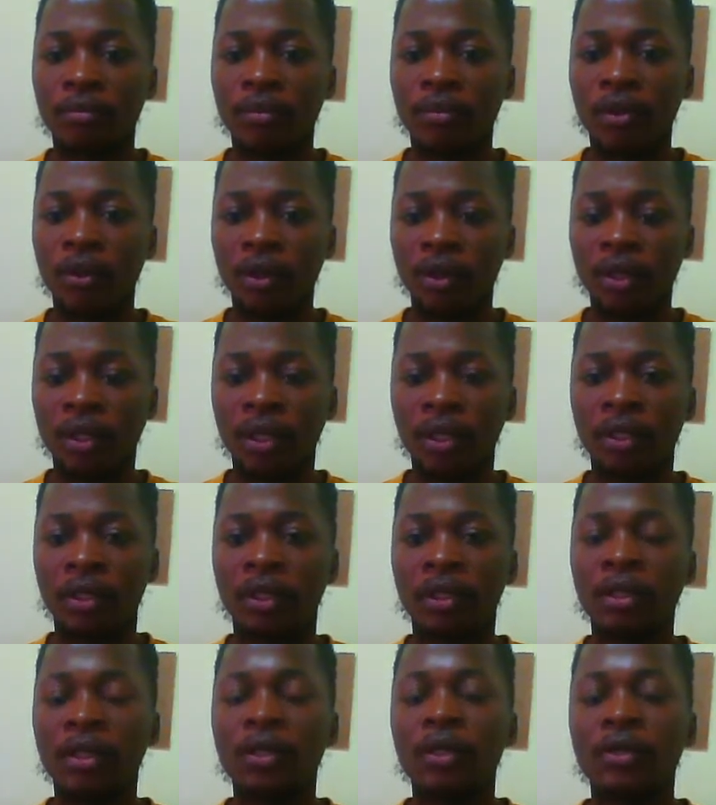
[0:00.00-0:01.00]
Okay,
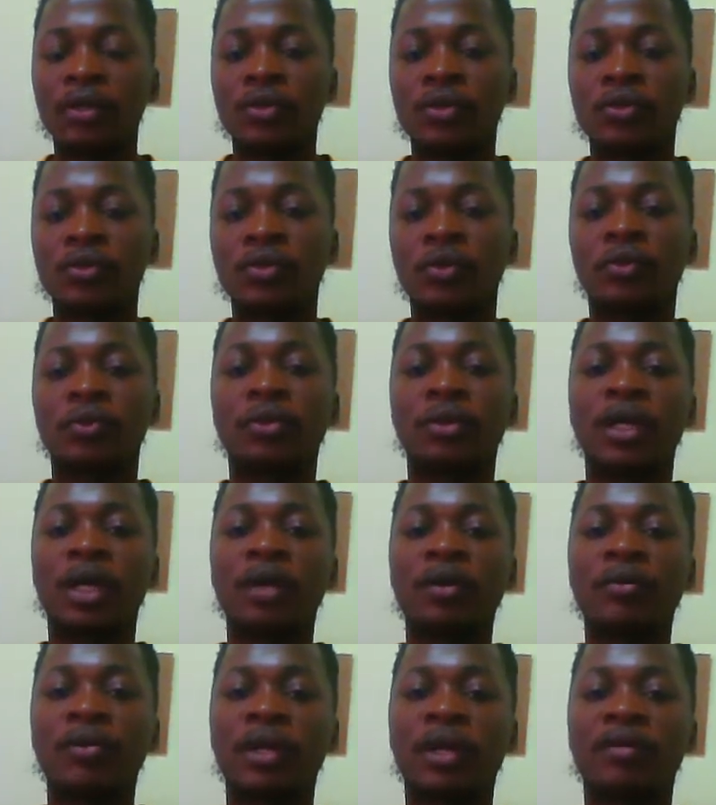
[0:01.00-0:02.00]
so now
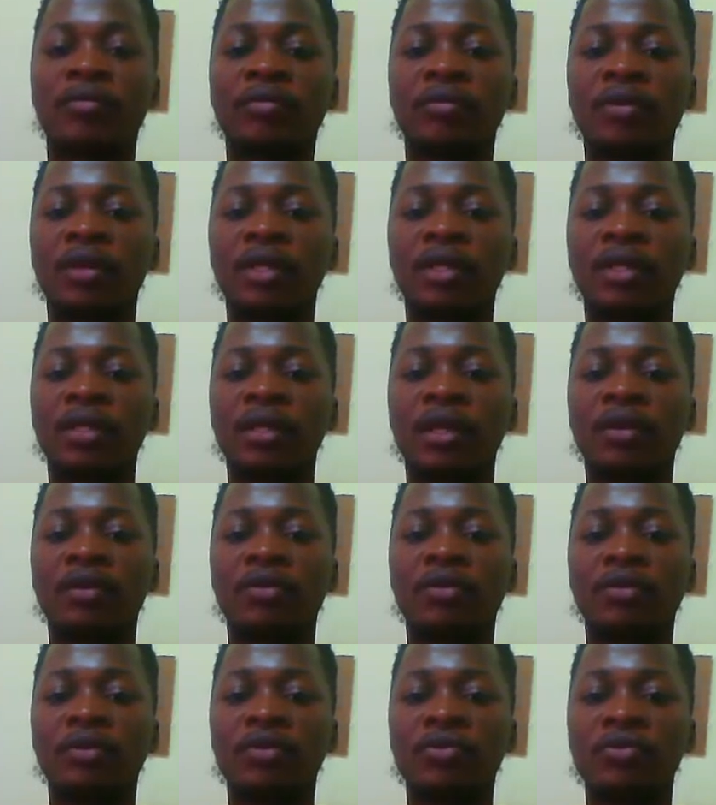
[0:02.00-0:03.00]
we have created our
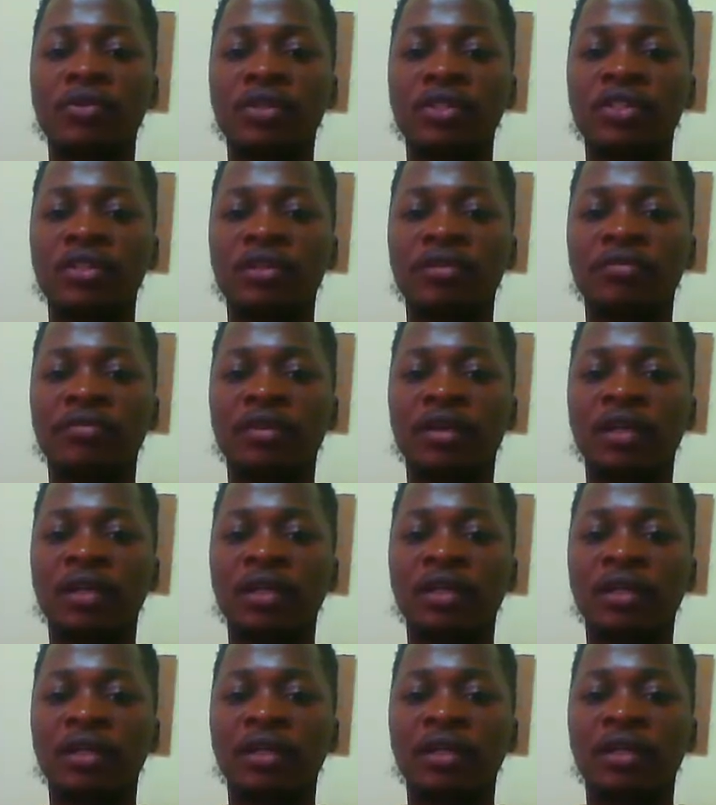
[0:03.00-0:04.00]
tree shapefile
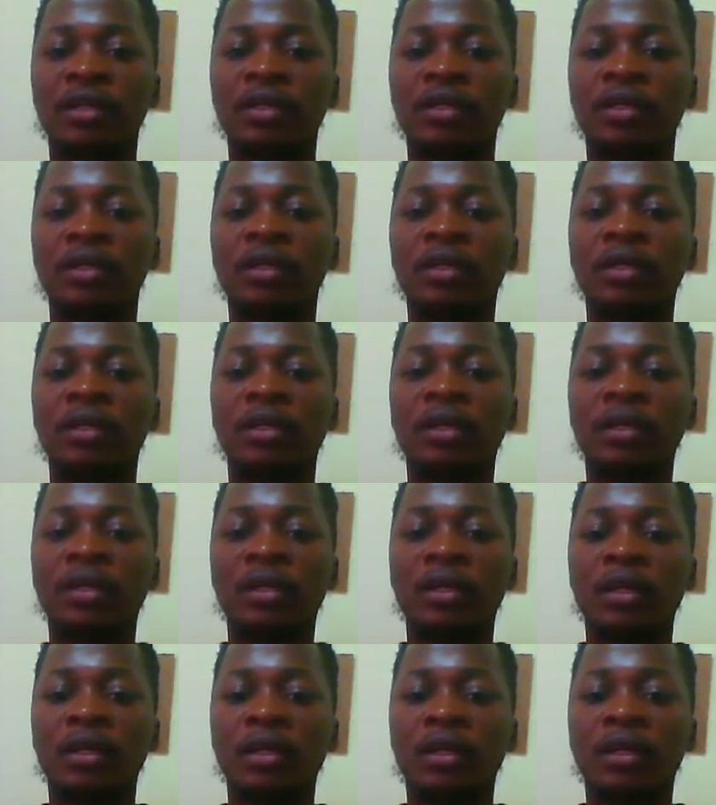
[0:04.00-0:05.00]
and
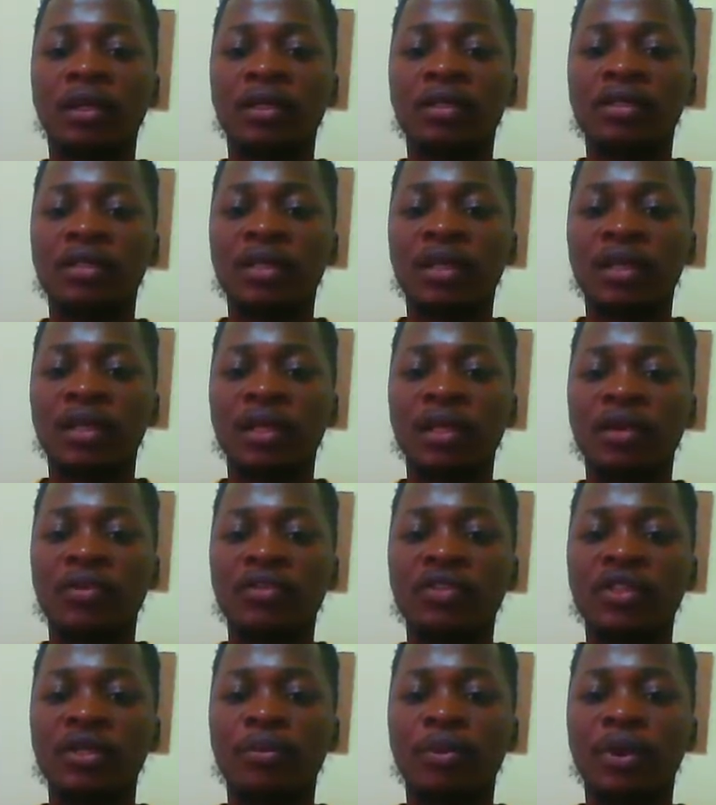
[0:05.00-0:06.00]
taking our
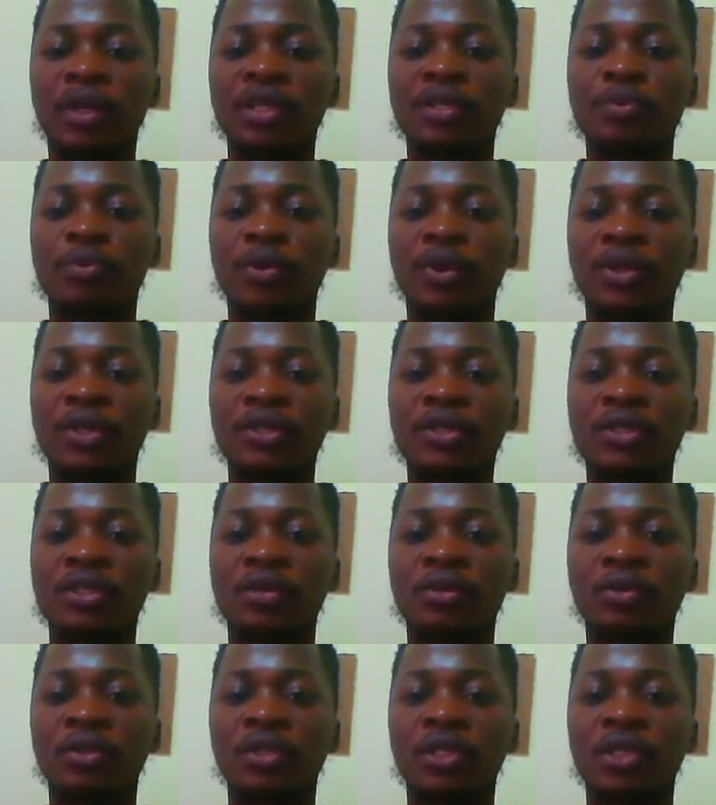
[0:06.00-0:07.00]
GPS points
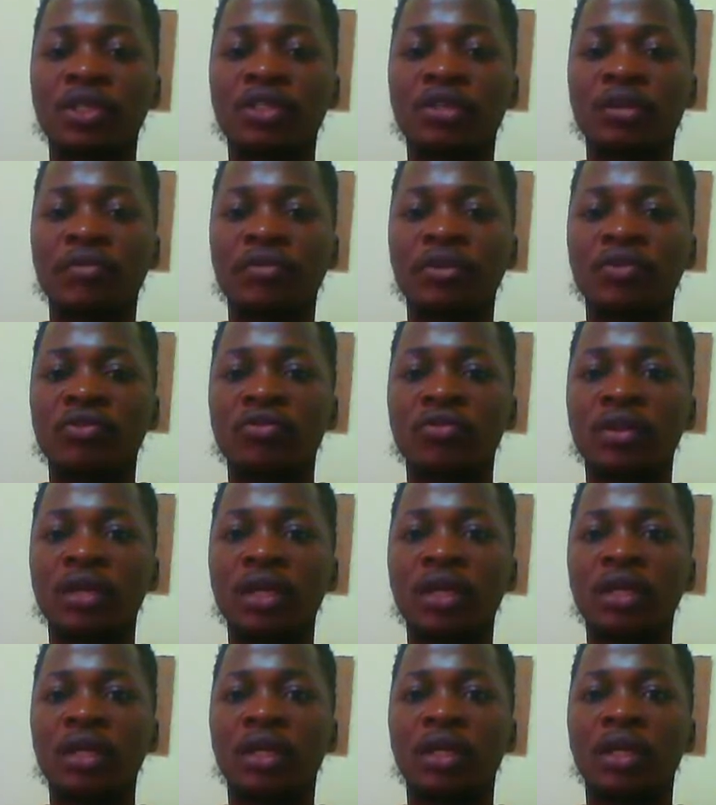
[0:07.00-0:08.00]
on each of the
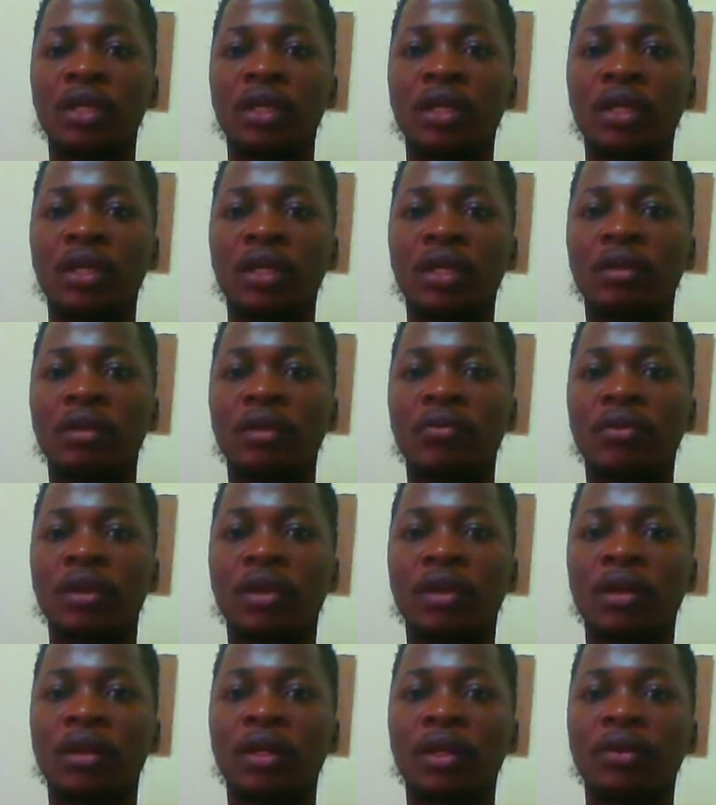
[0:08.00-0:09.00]
tree. Then we can
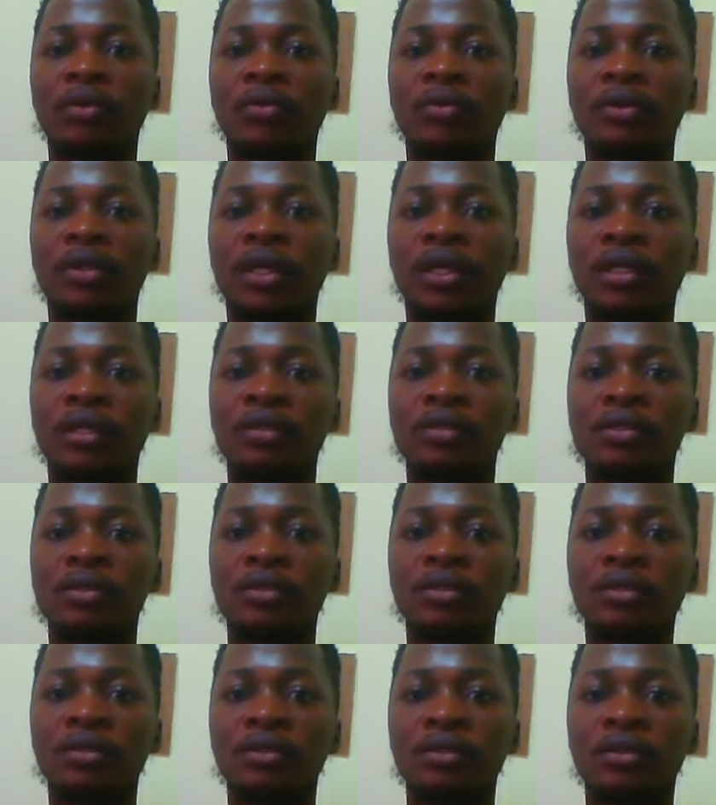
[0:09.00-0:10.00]
click on editor,
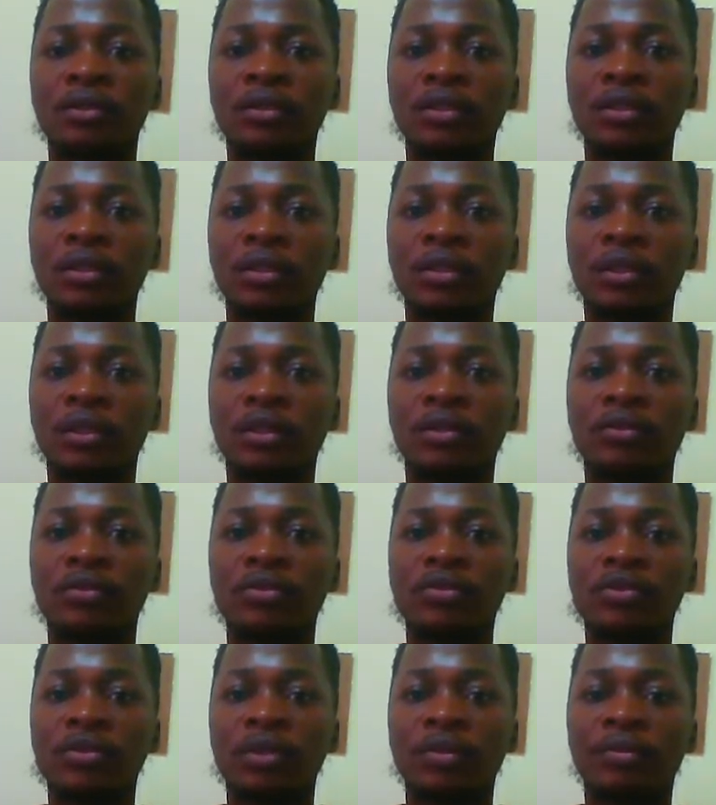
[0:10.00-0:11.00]
click on
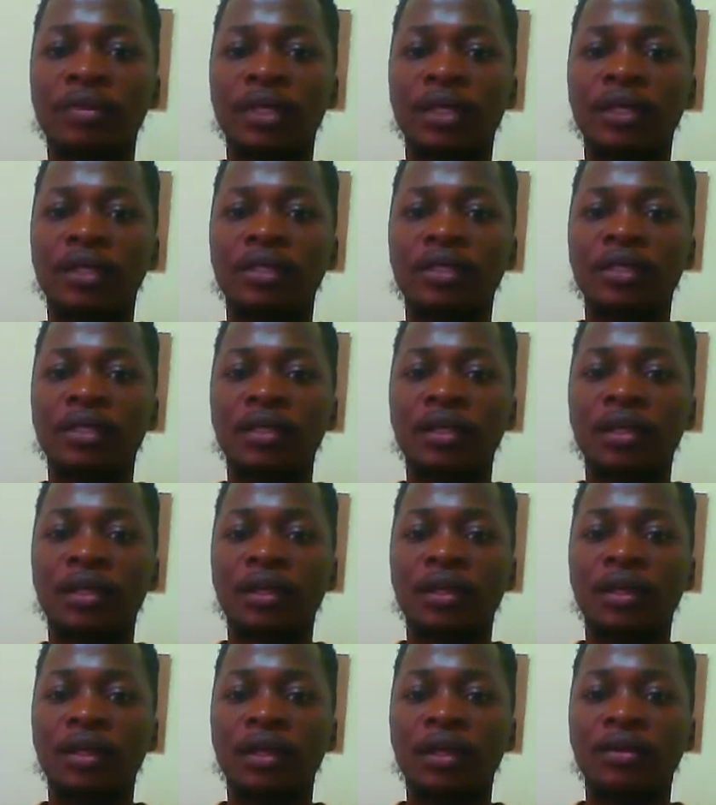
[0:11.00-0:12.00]
stop editing,
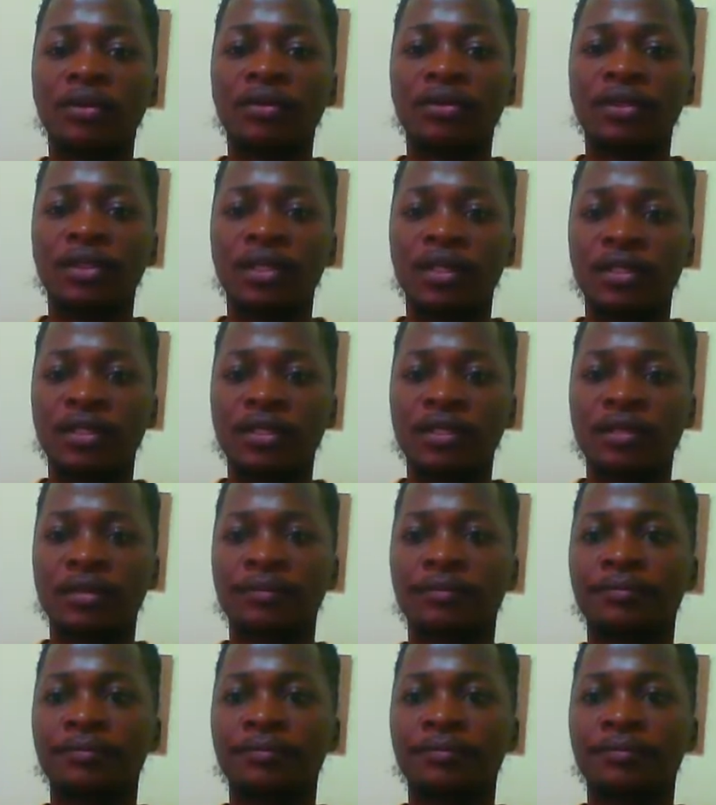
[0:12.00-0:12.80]
click on yes.